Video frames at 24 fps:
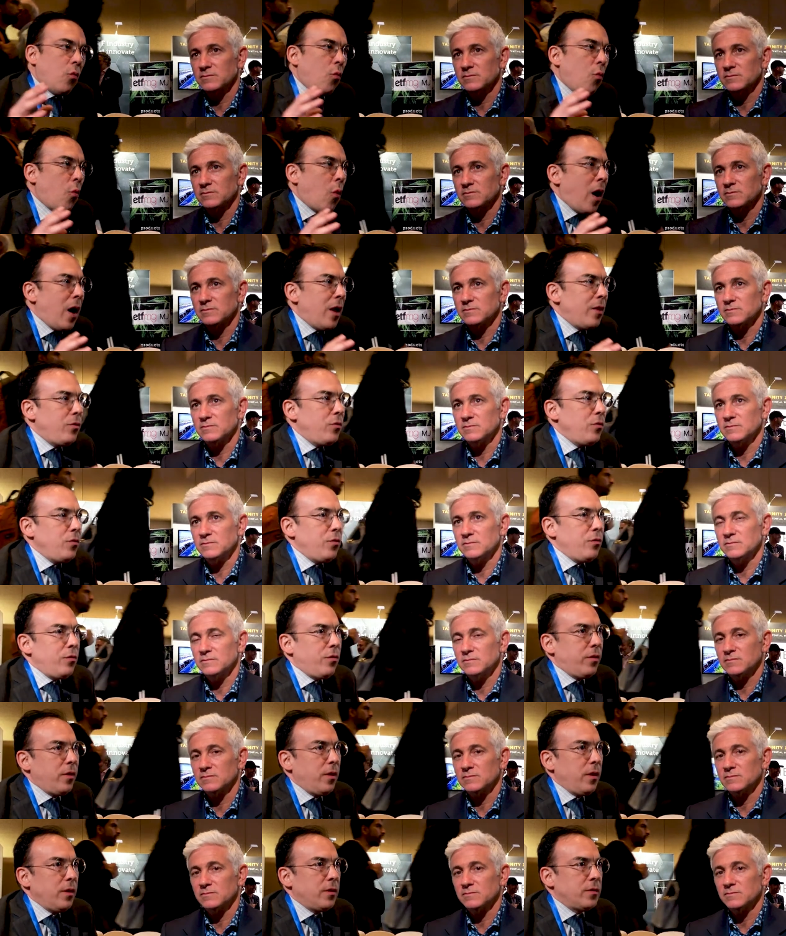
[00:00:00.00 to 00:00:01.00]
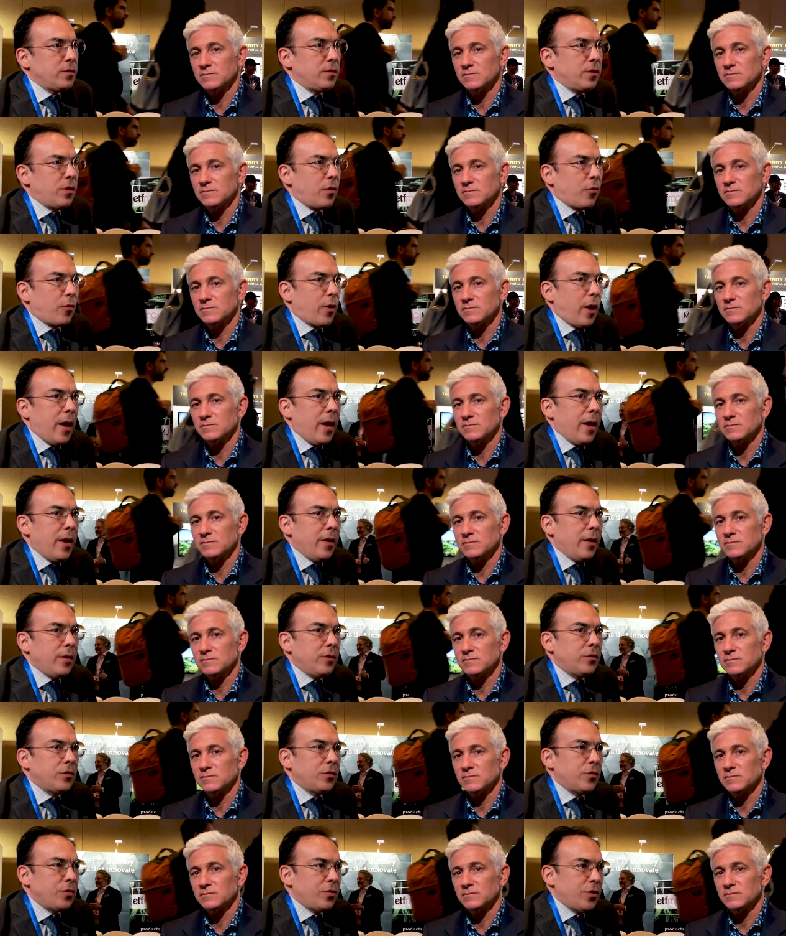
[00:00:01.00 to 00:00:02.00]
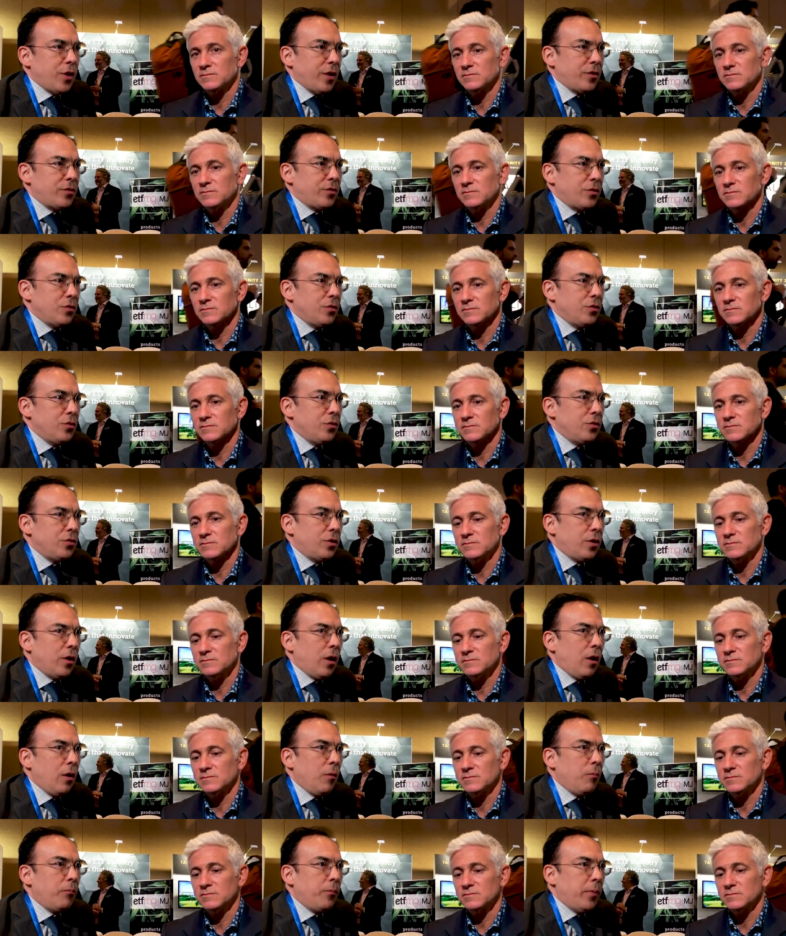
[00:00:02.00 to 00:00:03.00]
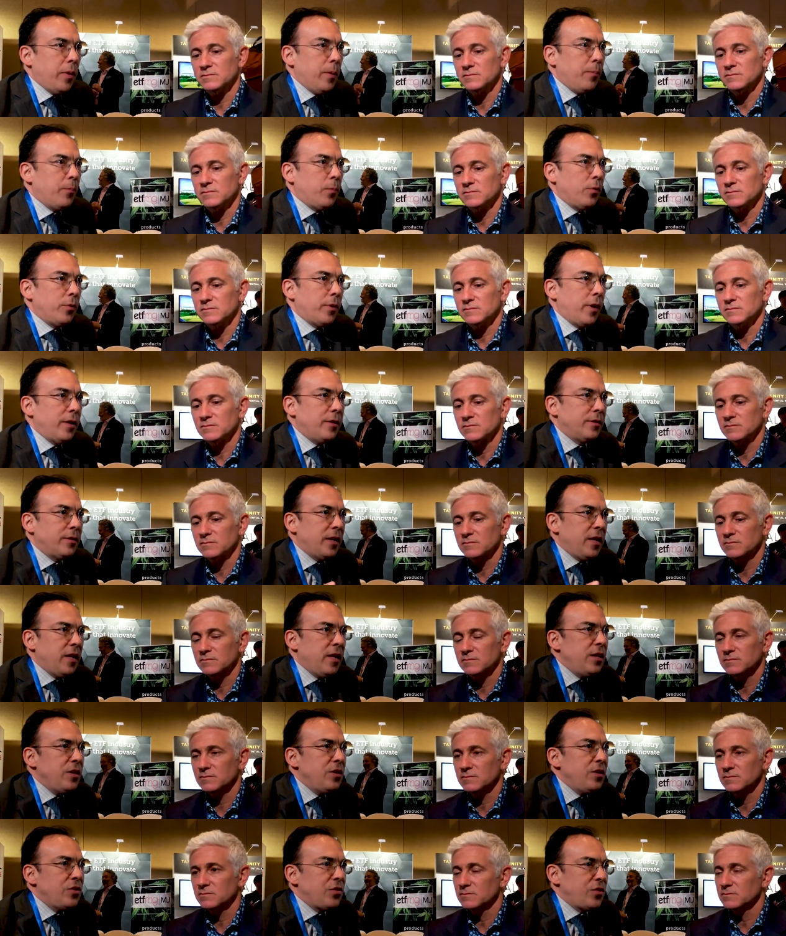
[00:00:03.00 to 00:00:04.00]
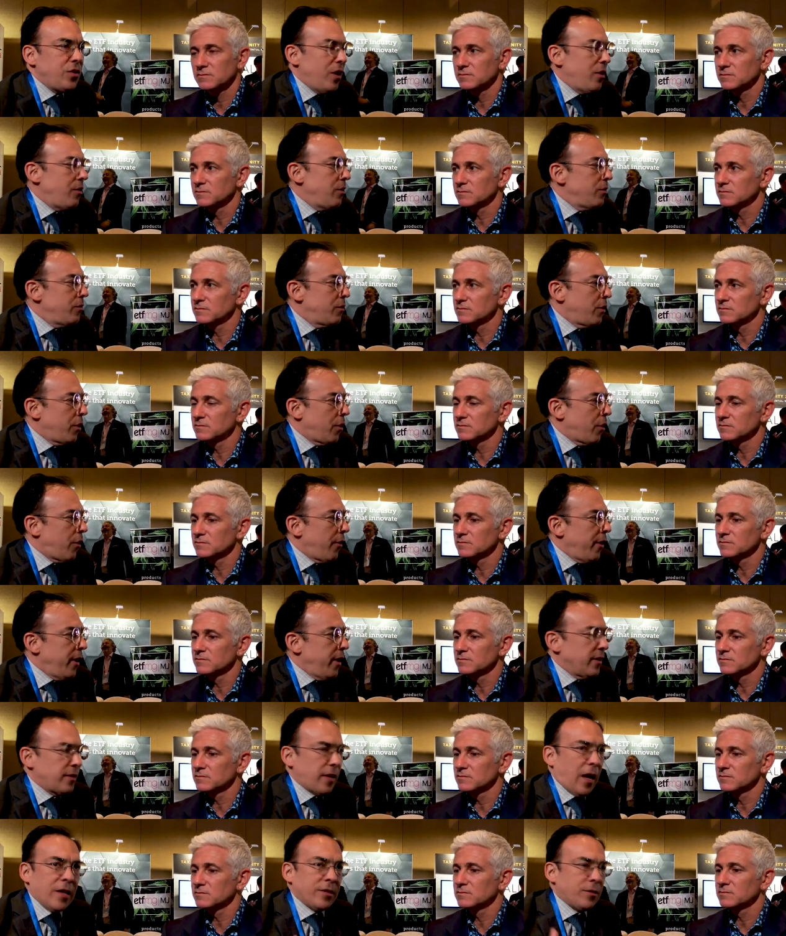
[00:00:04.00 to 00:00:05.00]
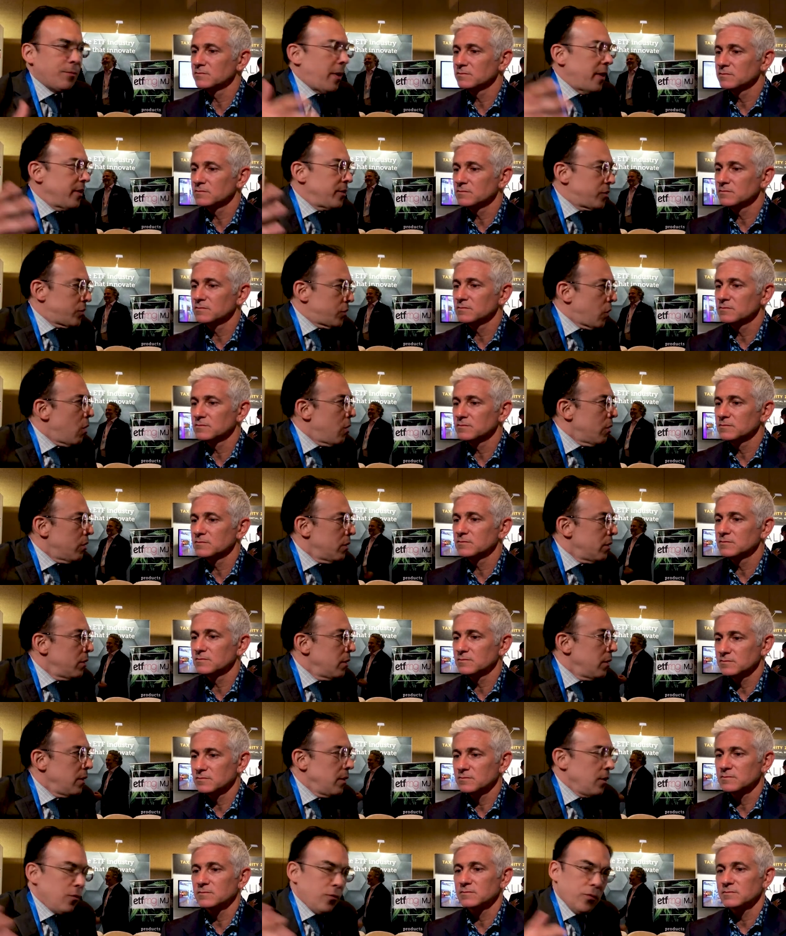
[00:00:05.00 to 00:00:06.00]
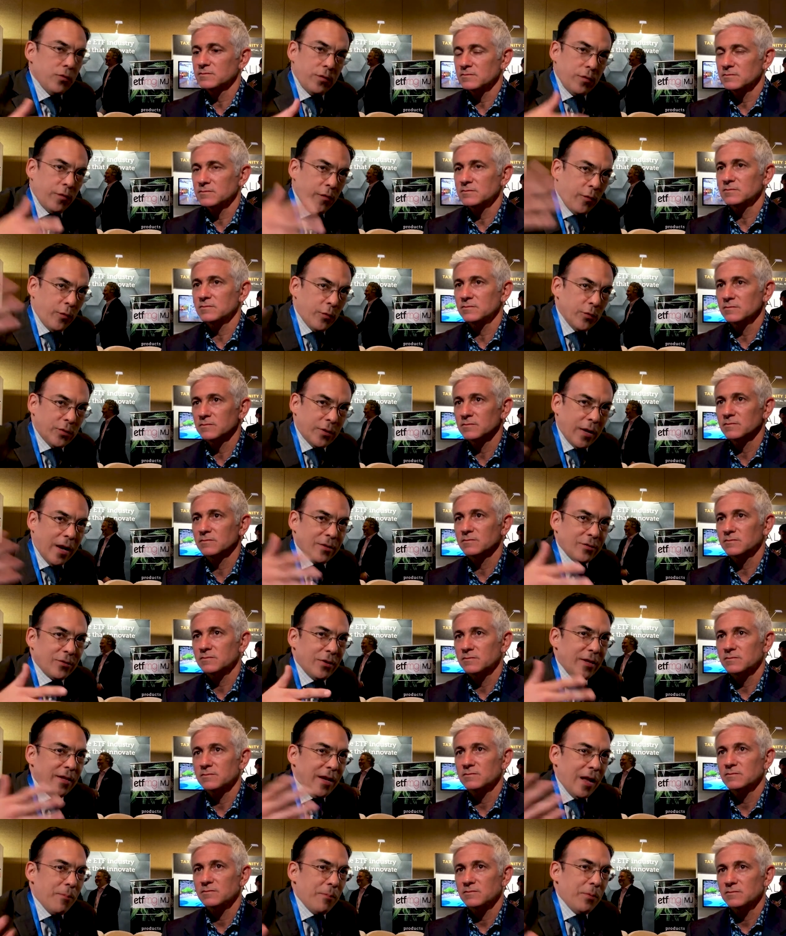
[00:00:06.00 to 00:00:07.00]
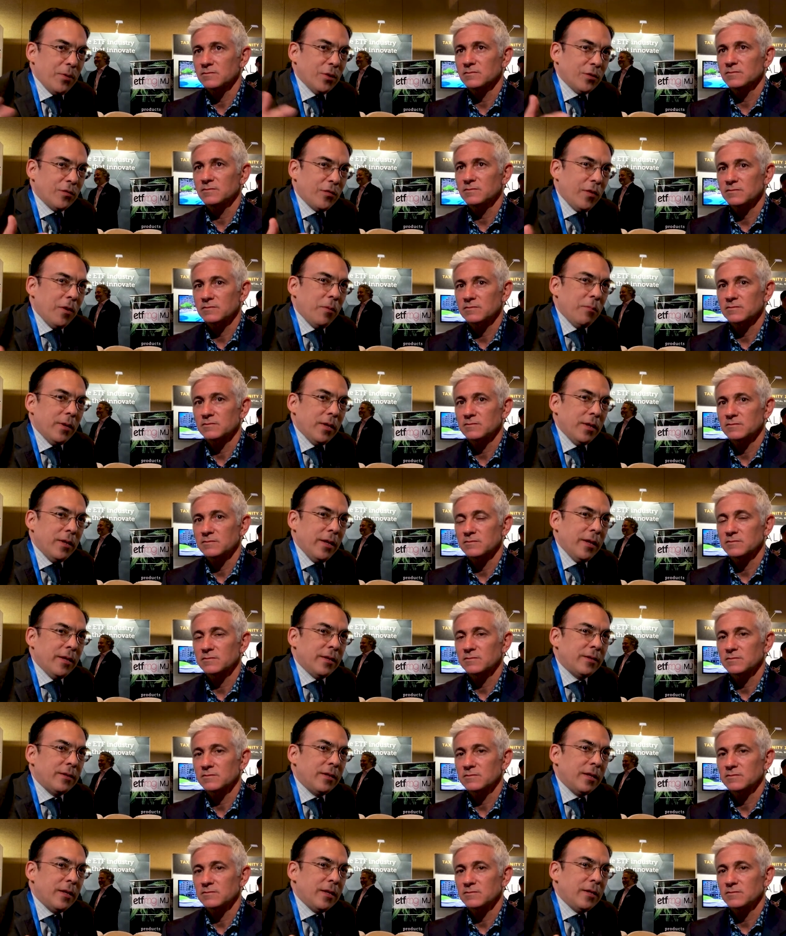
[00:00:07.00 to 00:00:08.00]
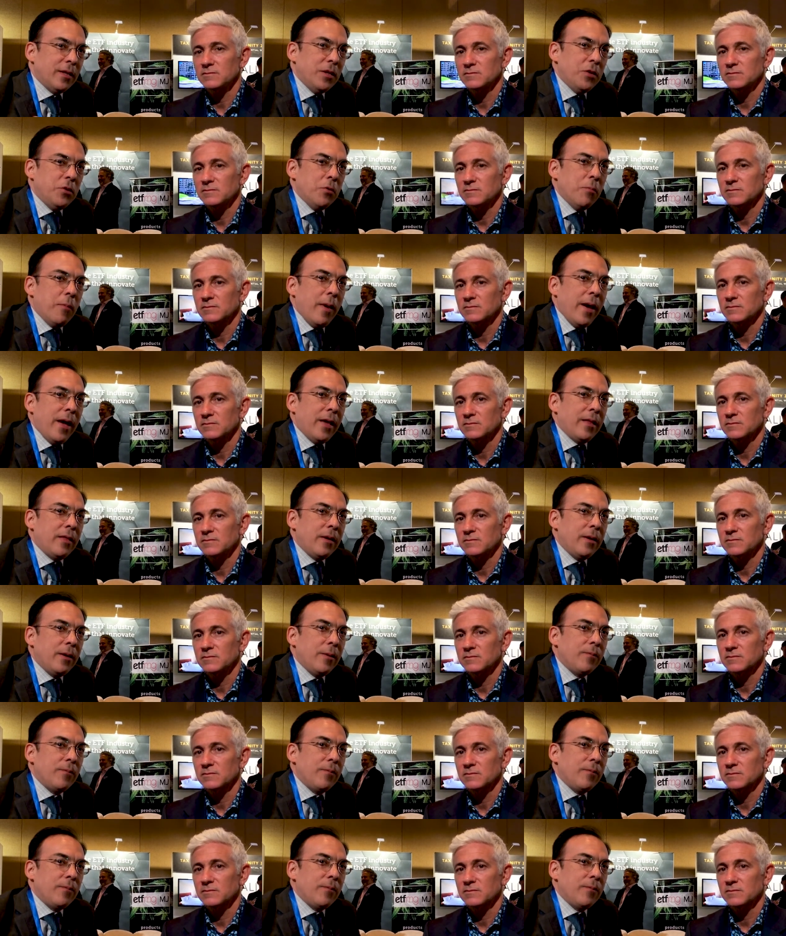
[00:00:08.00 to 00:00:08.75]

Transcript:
Speaker 1: What do you think is the right suggestion you tell people that is initiating their career, as my son, who's, who's actually helping us filming this, that you met?